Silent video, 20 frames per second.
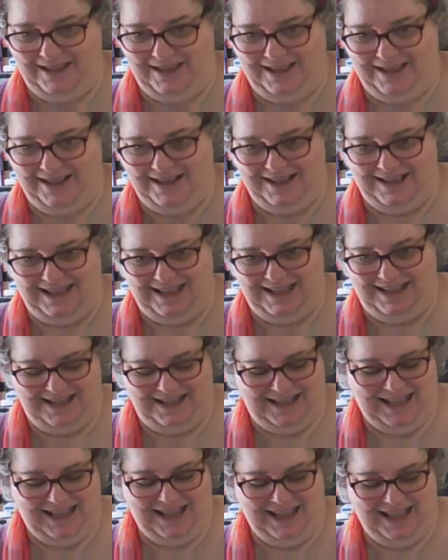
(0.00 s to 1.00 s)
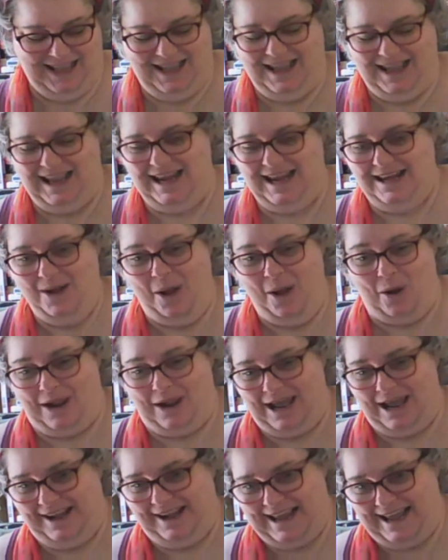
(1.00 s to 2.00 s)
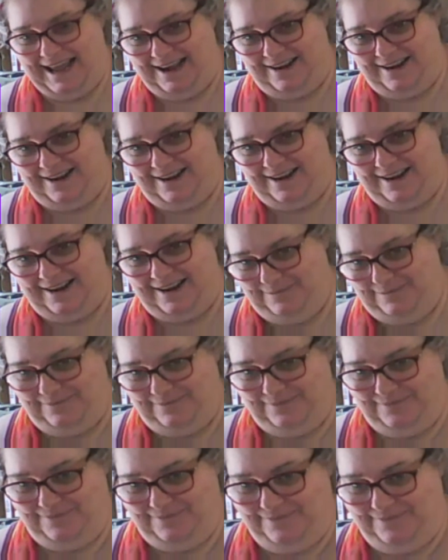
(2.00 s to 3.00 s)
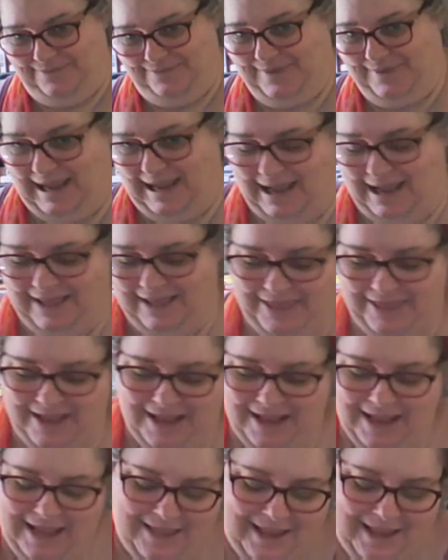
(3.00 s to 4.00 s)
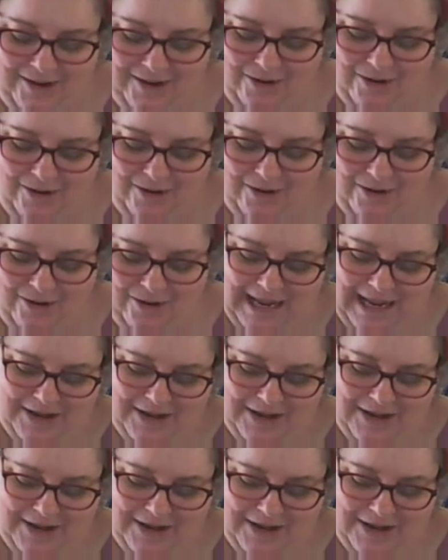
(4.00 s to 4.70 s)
He's not going to get it. I think the nomination was to do with the deal.